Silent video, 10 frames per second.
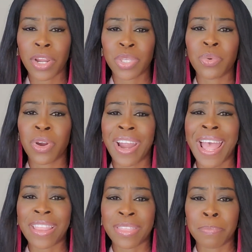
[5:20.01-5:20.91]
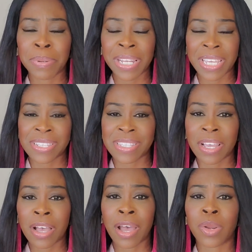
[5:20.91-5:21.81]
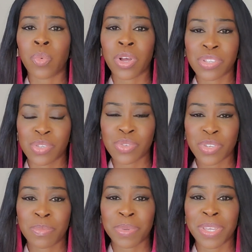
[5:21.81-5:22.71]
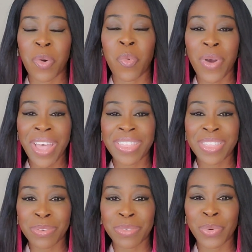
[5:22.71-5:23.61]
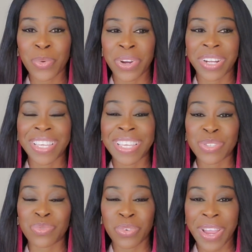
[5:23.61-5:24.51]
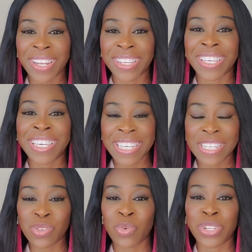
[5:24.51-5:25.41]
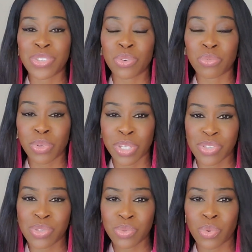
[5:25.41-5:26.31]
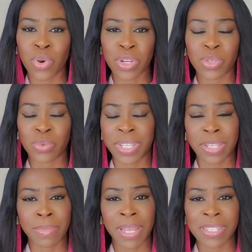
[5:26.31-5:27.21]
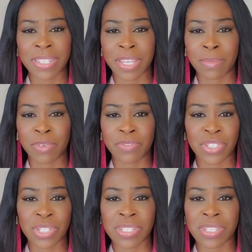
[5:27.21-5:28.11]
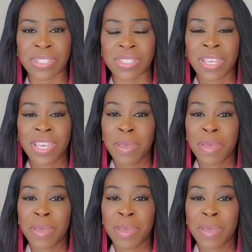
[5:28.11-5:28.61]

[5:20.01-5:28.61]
You are at the place that God wants you to be. When the Lord is ready, he is going to restore you in the mighty name of Jesus.